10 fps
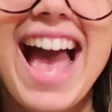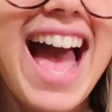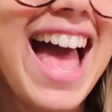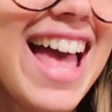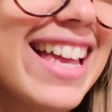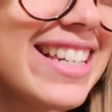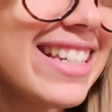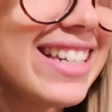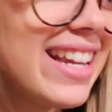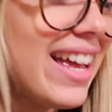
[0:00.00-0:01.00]

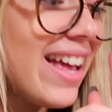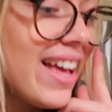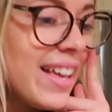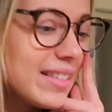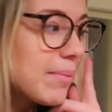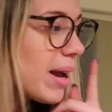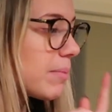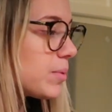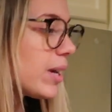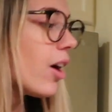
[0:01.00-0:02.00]
and
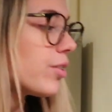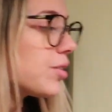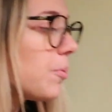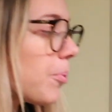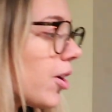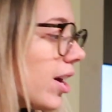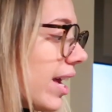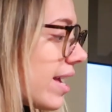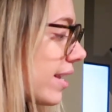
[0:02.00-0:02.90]
sometimes we also put